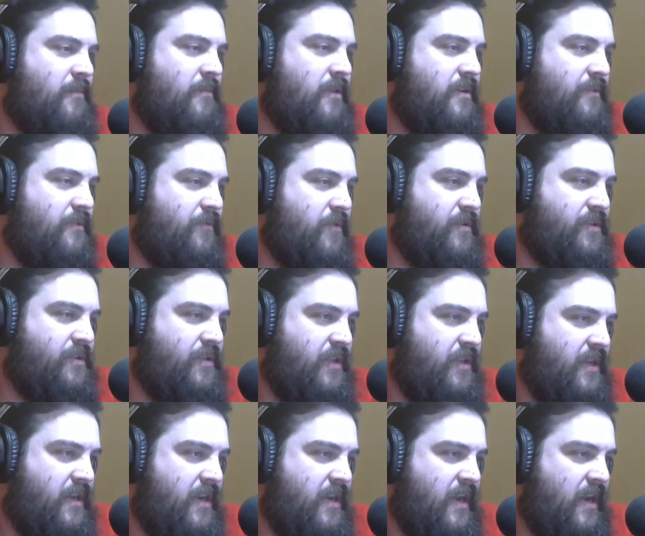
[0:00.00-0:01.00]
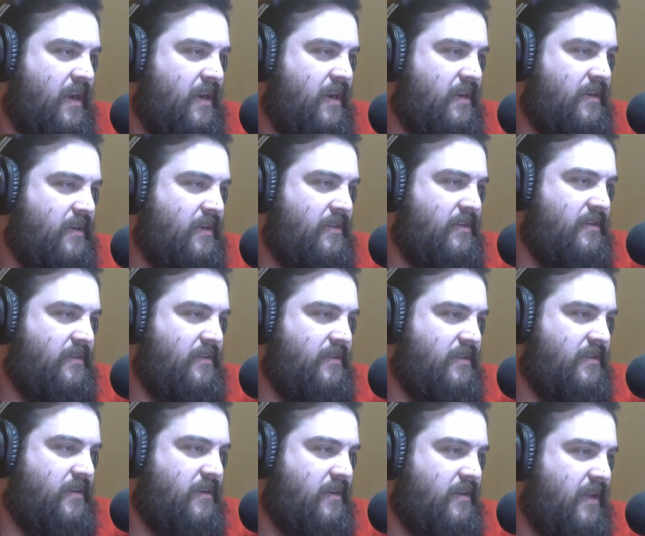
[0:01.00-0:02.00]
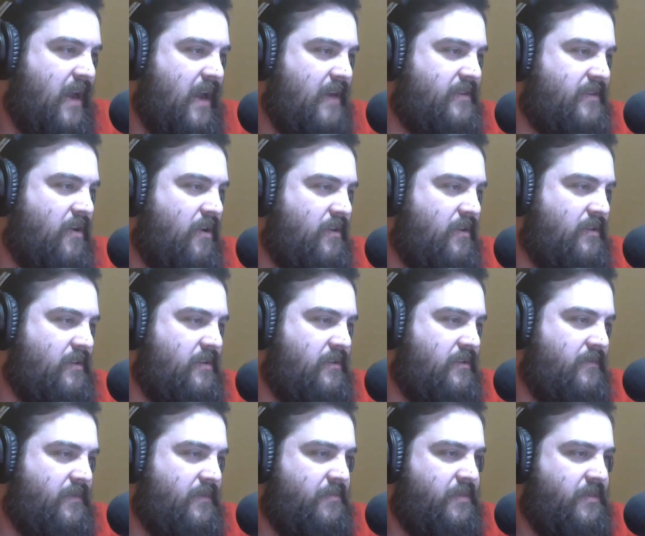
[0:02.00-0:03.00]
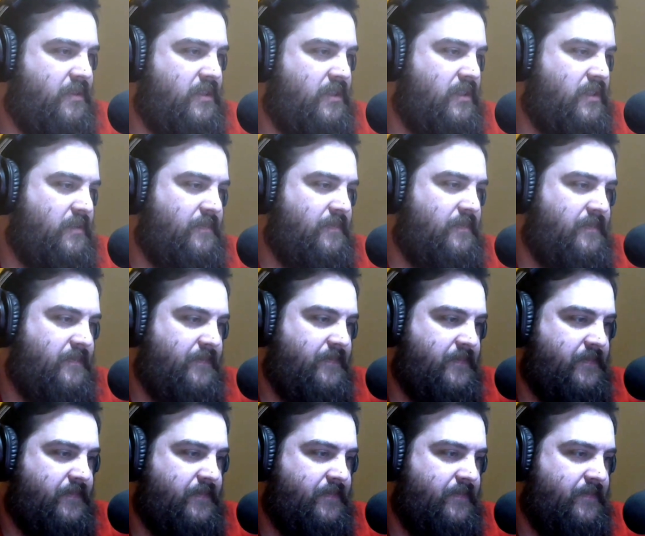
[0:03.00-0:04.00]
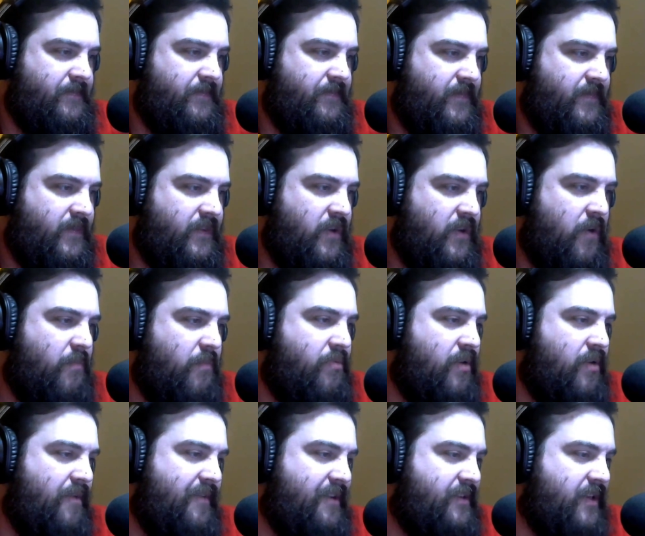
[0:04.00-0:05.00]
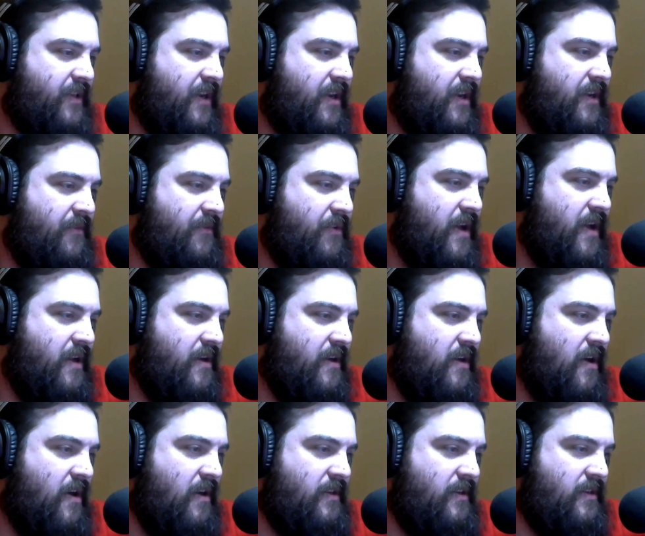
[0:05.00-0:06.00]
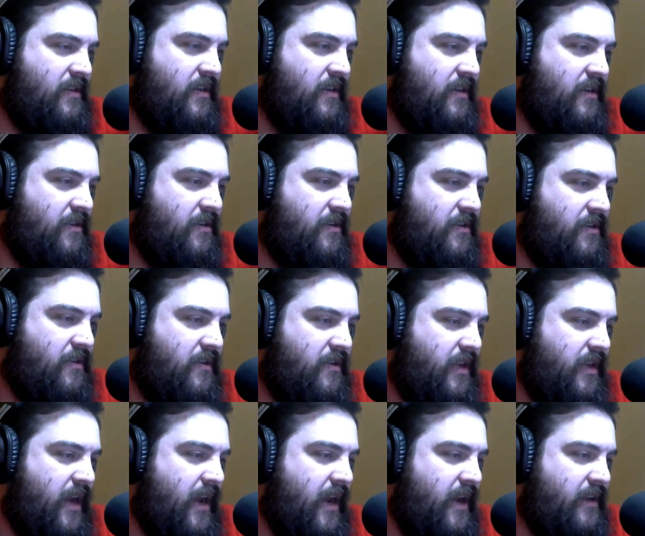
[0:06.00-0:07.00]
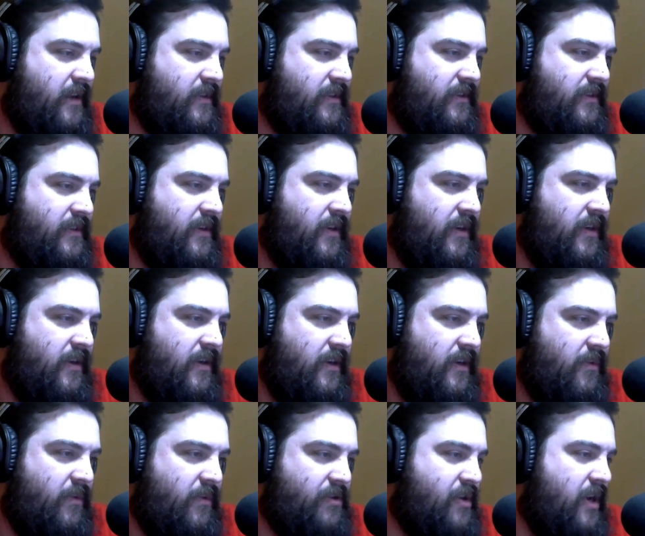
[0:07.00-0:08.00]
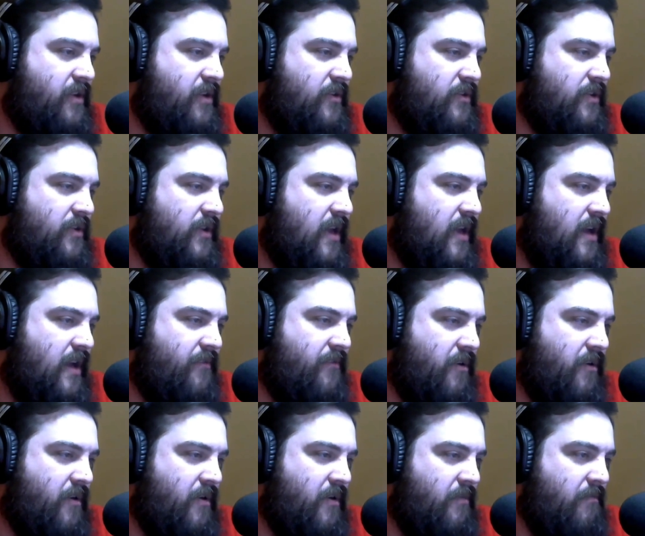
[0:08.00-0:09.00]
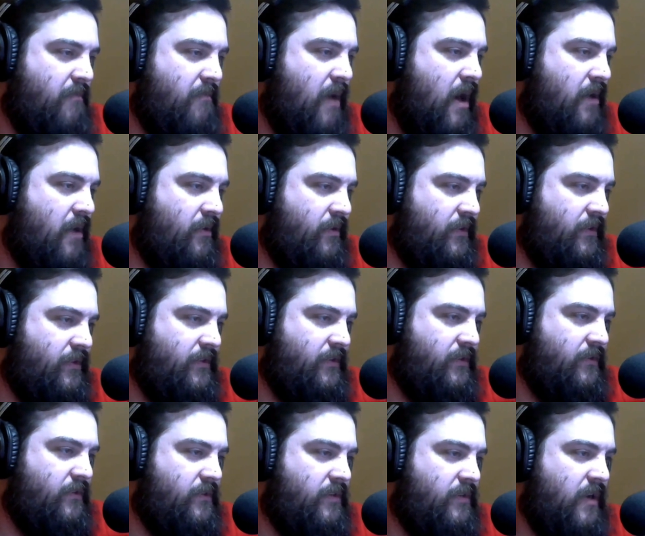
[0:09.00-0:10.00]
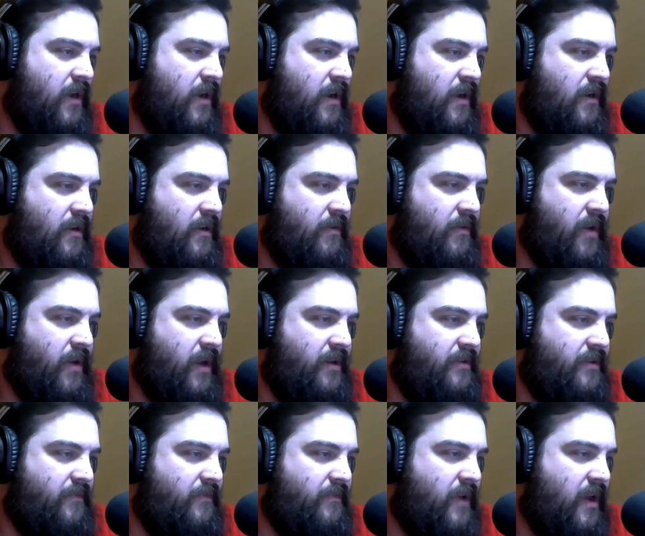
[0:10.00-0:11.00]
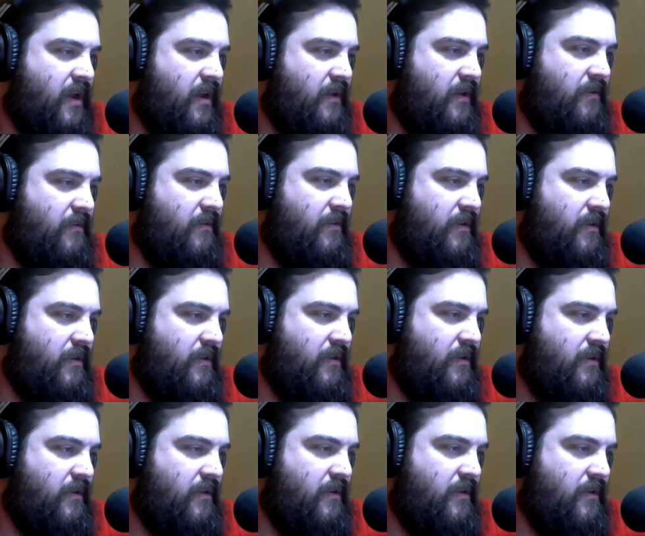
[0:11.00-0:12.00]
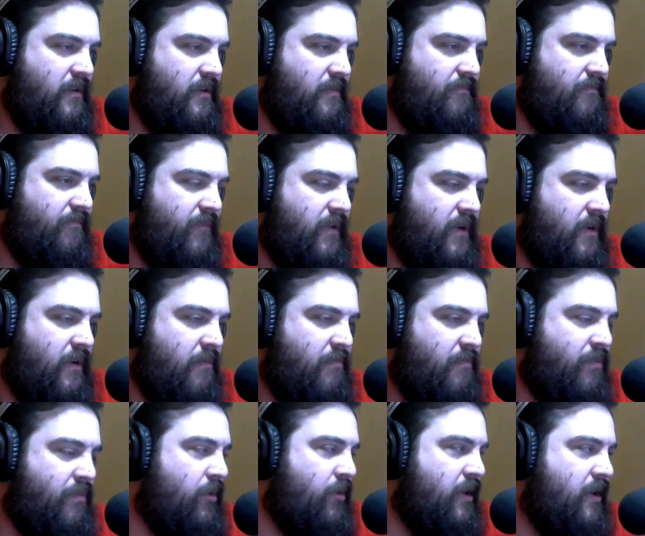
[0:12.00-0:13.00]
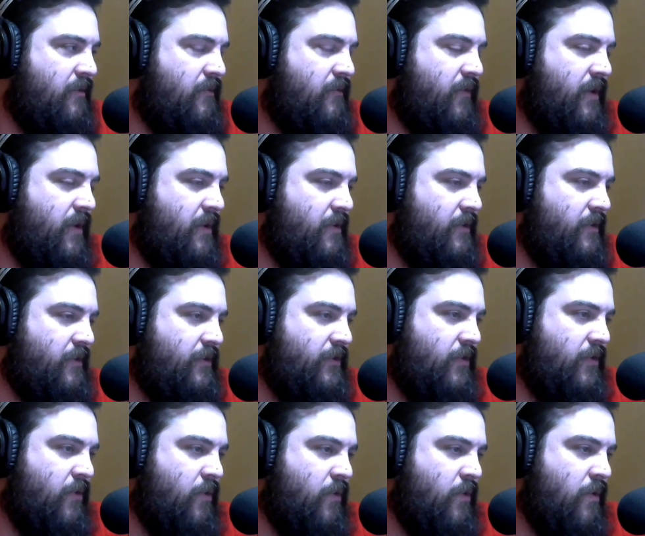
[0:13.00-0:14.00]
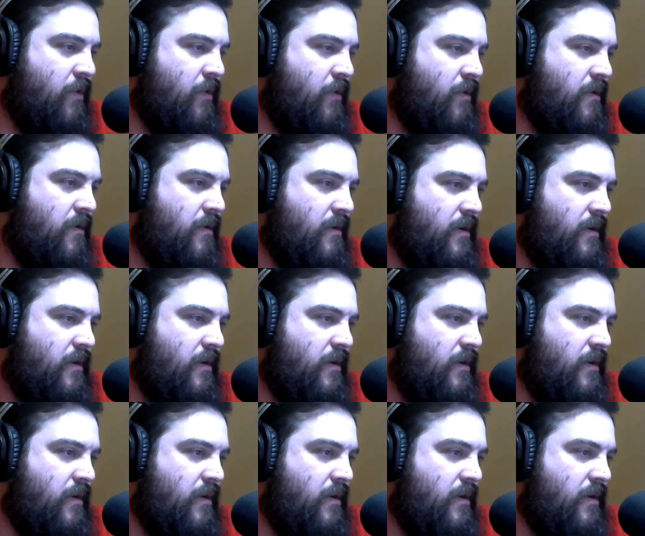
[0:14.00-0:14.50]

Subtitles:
looking forward to the class constant visibility. So previously, if you had a constant in your class, which I use a lot for models when I define, Boolean fields or